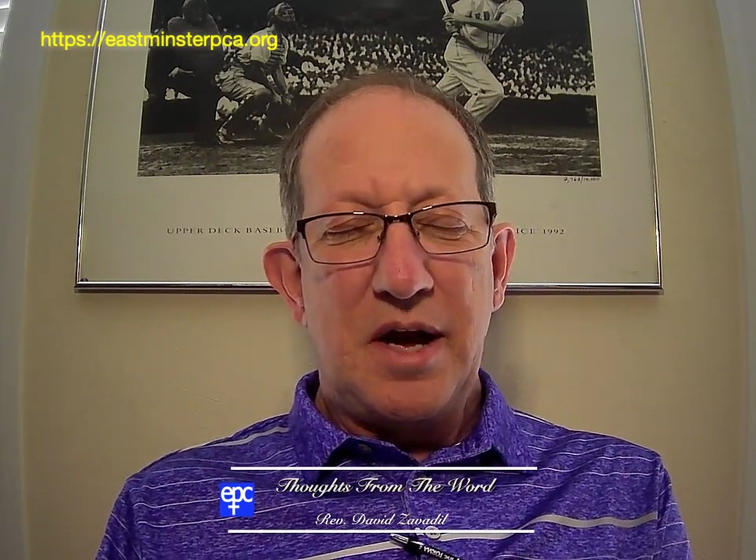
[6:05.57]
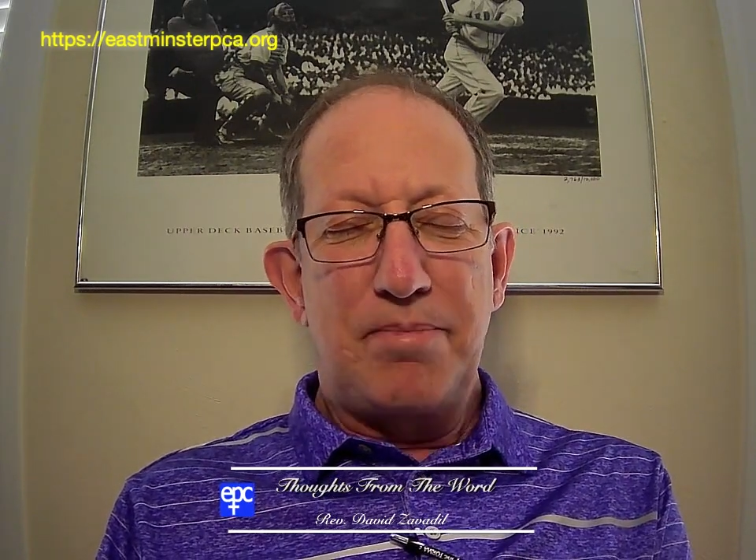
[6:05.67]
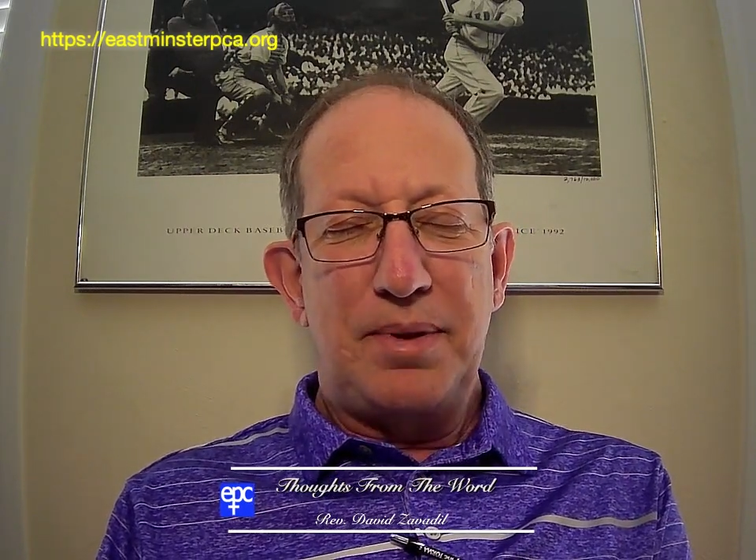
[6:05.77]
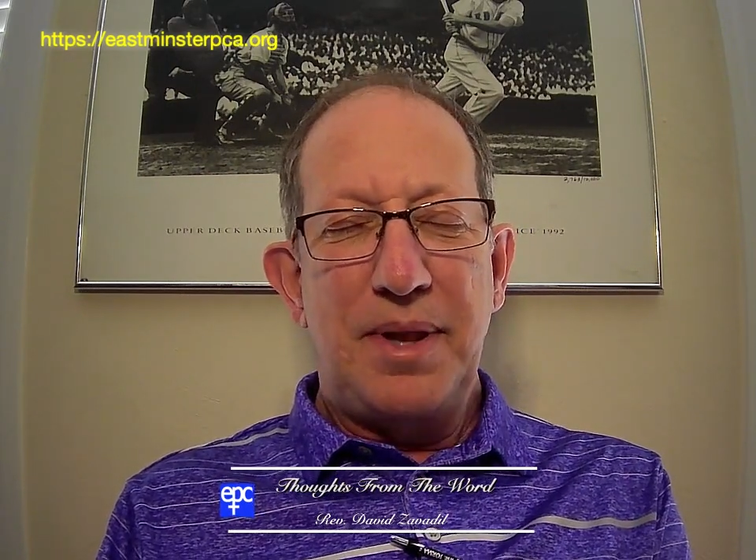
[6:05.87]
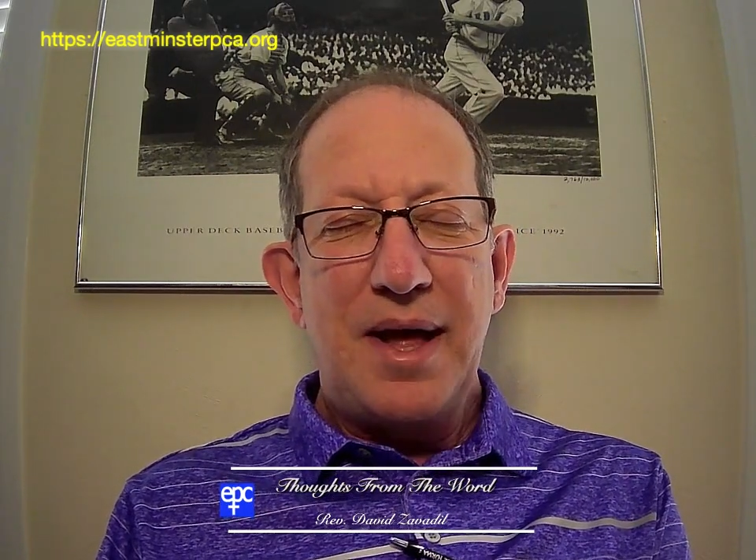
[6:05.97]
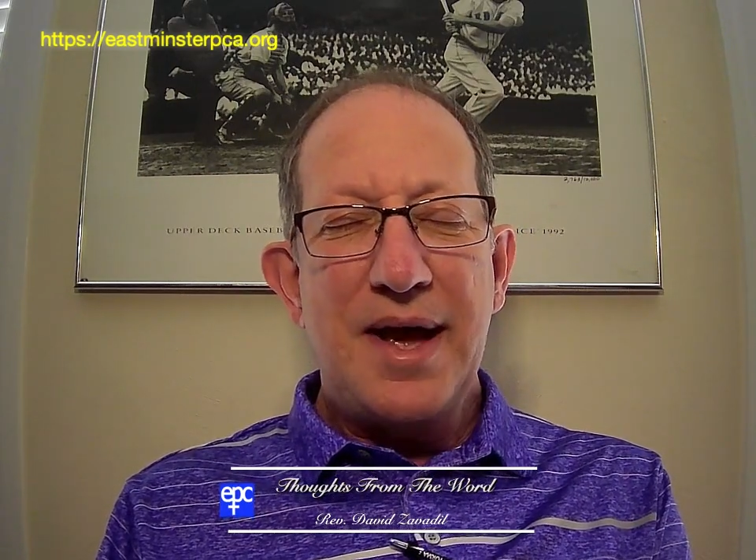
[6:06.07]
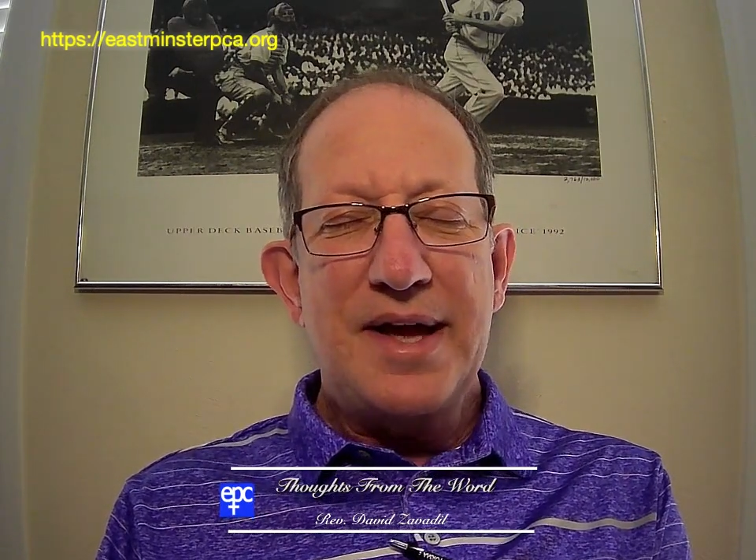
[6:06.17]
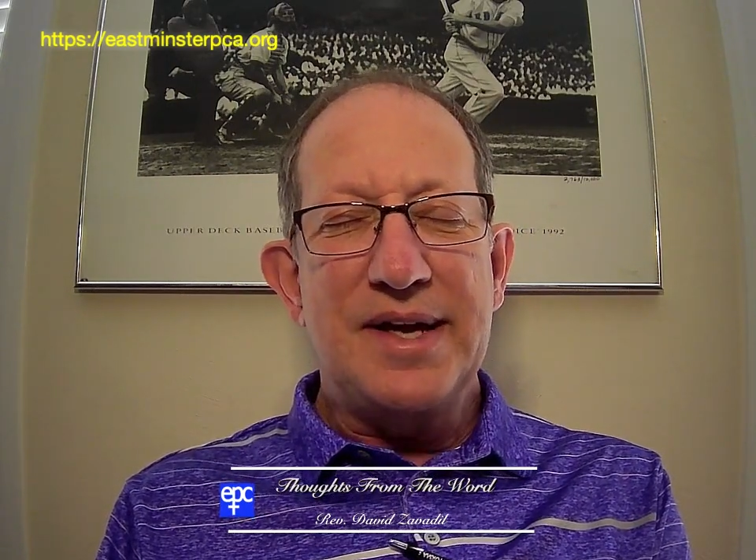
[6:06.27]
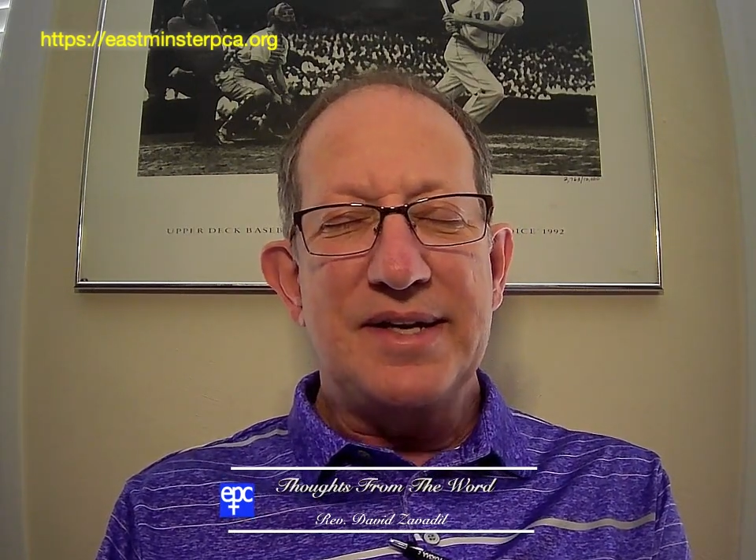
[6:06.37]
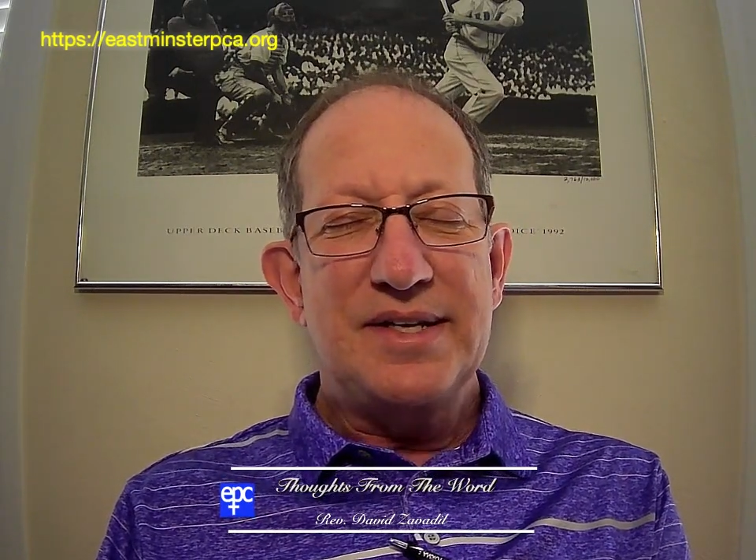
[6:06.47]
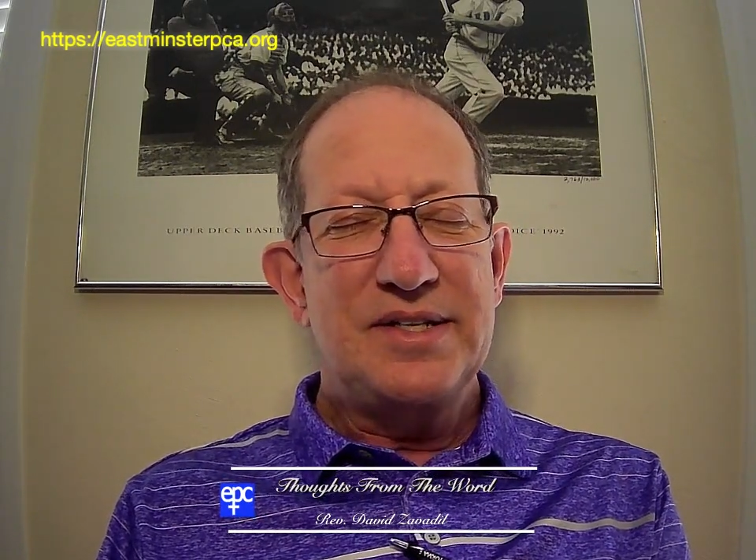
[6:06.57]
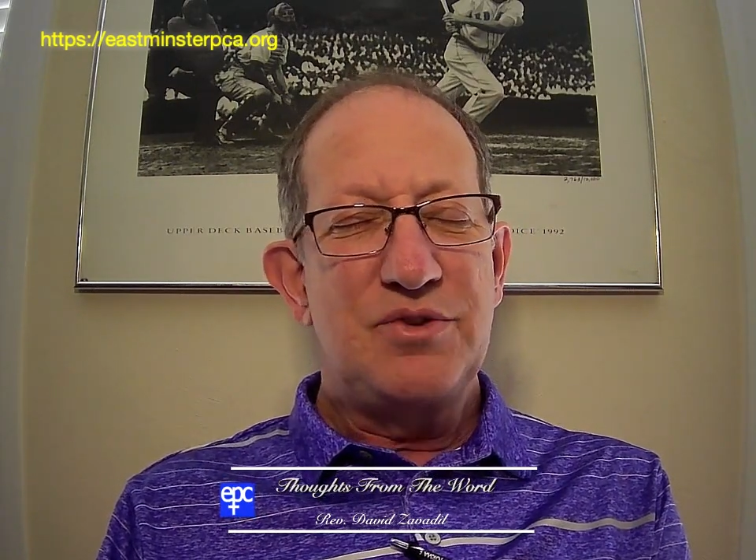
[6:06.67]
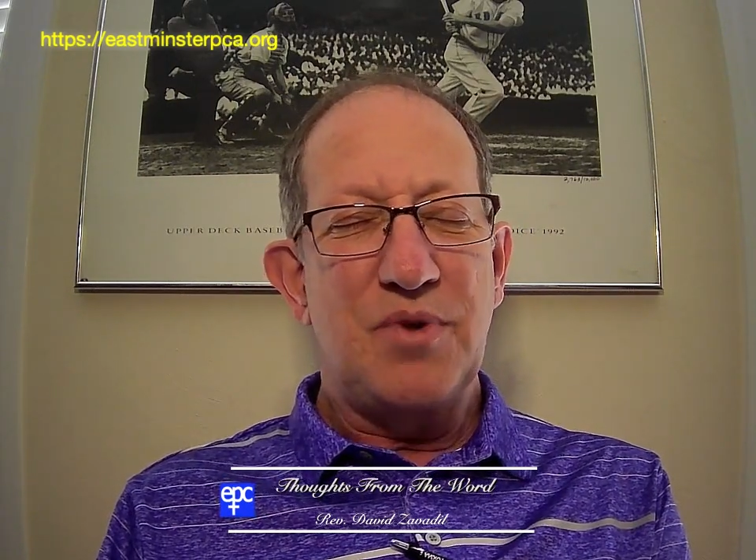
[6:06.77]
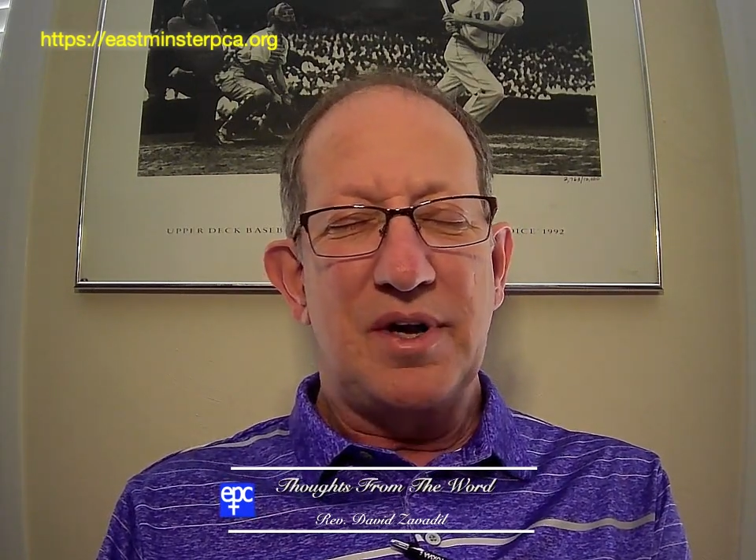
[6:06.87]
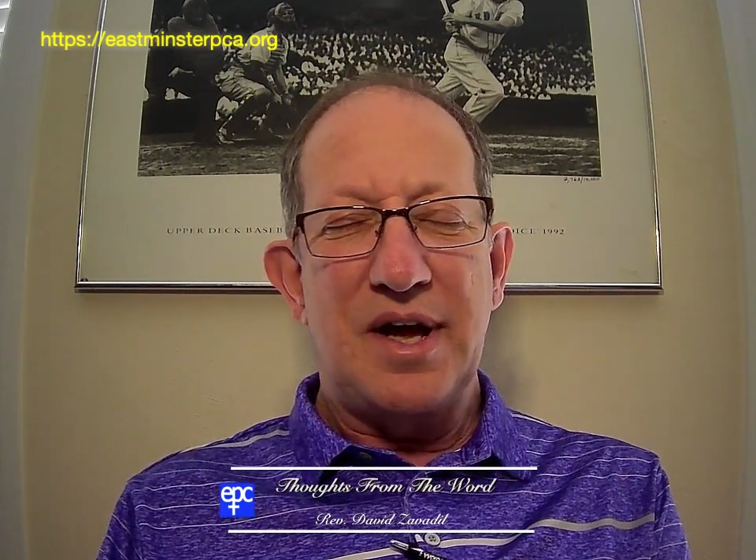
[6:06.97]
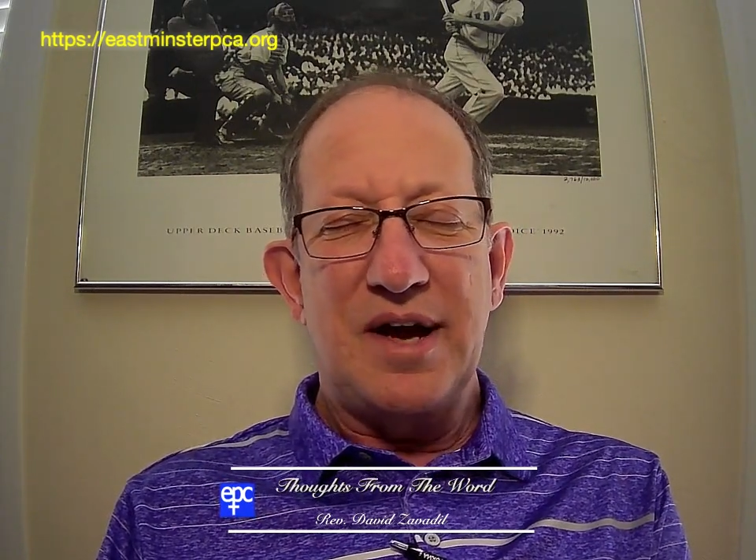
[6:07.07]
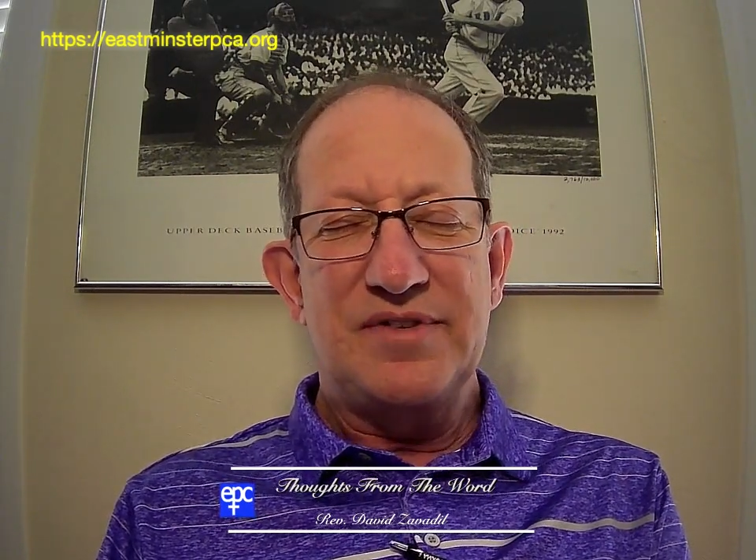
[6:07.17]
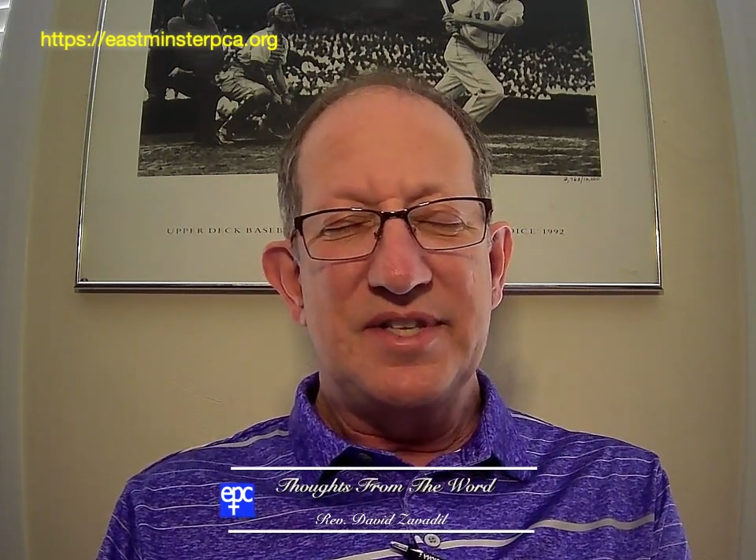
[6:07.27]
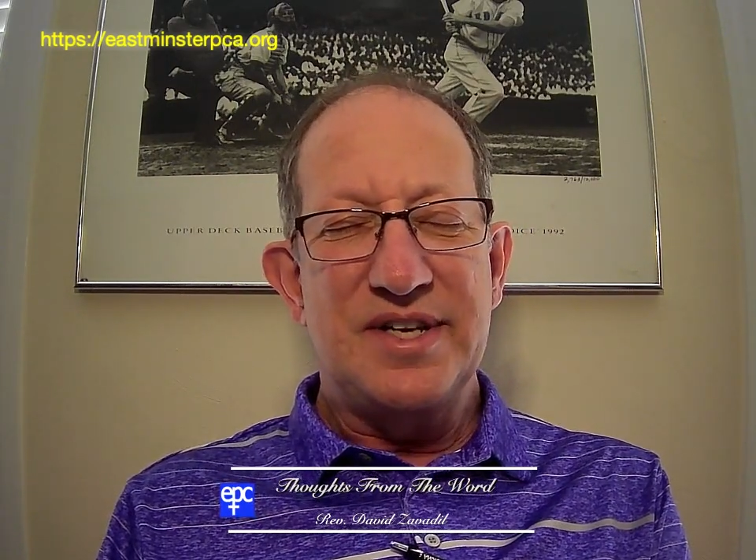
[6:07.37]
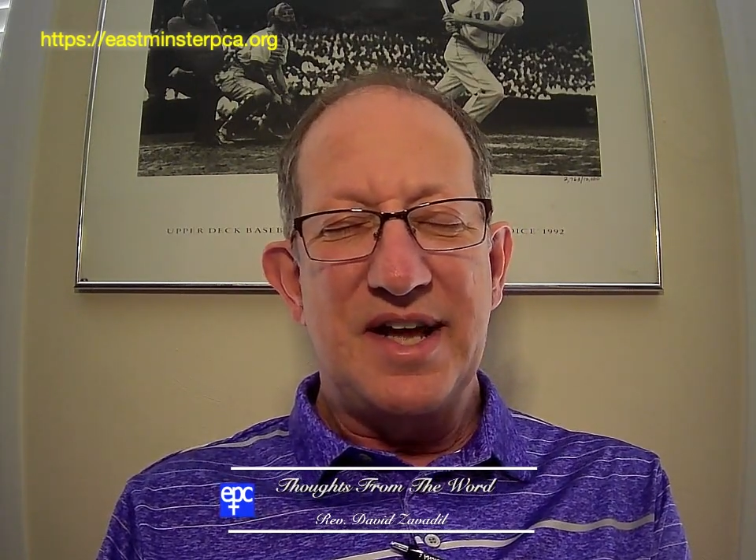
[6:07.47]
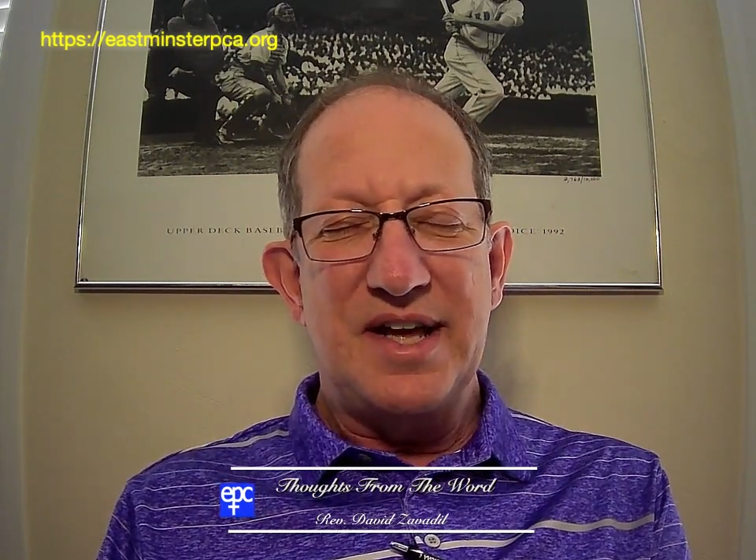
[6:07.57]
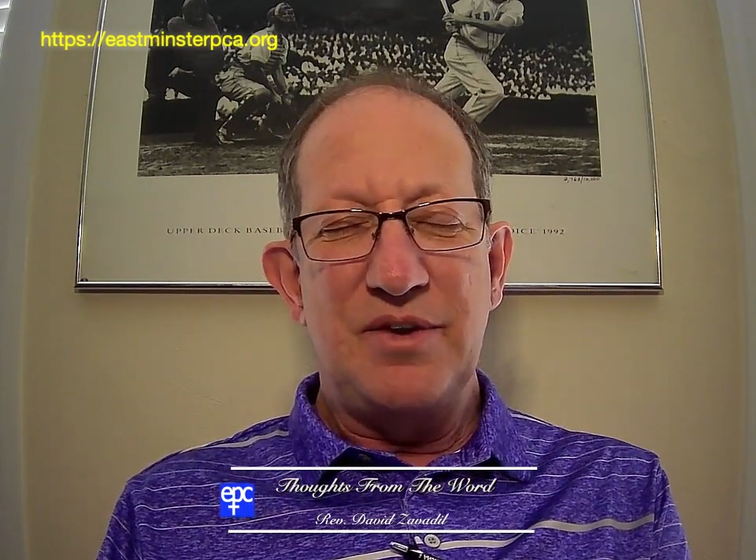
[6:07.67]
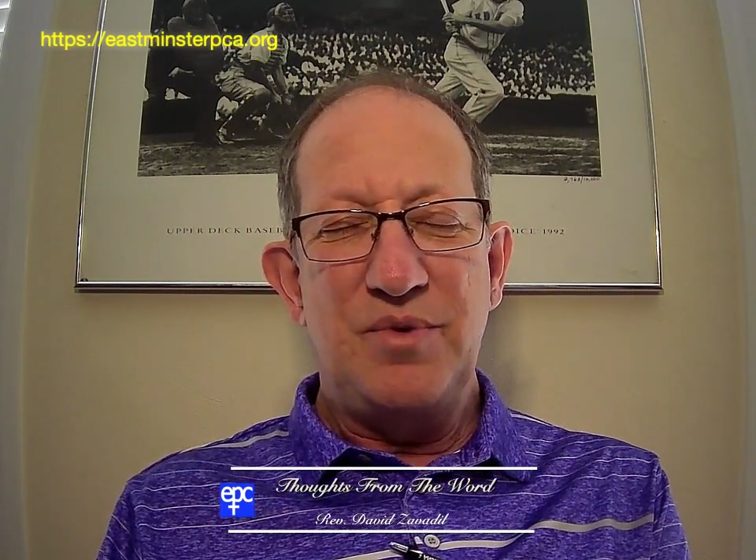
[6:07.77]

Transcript: Apply it to our lives today